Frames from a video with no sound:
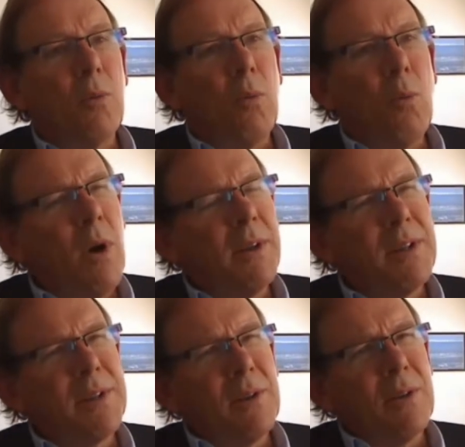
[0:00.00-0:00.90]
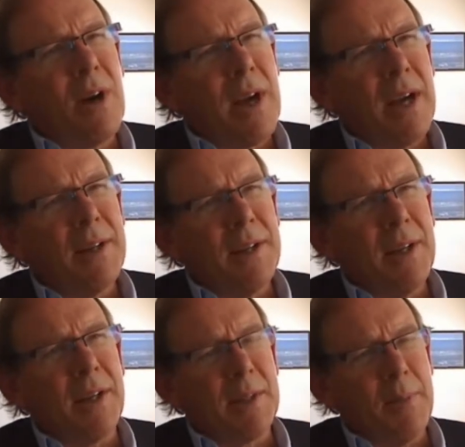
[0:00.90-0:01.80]
What does IRD
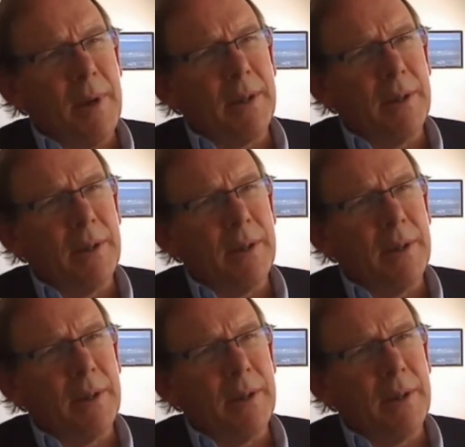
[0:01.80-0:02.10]
expect?